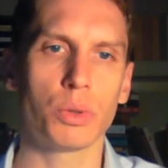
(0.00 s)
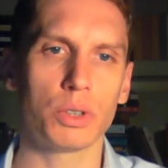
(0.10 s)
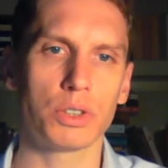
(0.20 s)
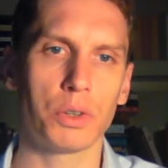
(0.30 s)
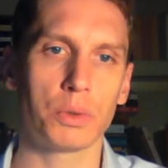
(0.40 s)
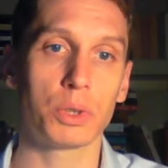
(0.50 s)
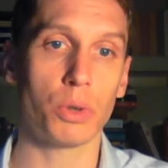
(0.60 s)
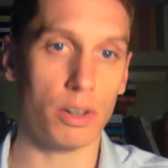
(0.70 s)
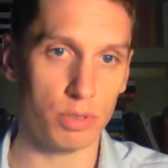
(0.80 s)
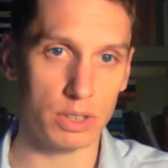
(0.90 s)
also
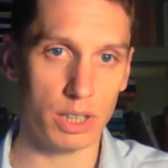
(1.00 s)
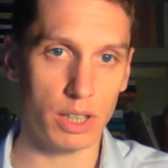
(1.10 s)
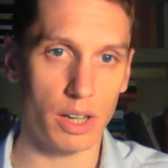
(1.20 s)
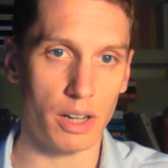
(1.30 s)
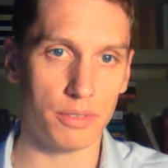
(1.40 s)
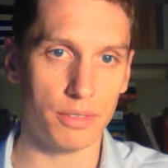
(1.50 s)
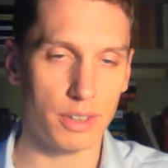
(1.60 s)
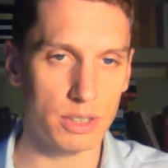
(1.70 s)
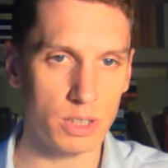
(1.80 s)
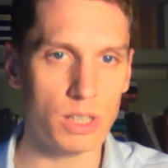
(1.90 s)
sovereignty
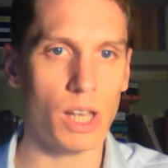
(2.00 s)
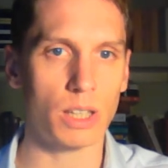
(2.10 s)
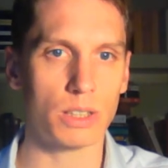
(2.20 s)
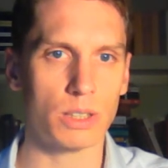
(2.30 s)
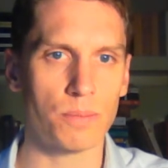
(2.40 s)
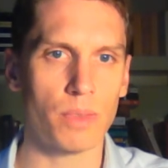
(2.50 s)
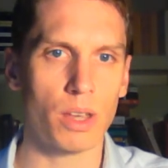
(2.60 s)
of states,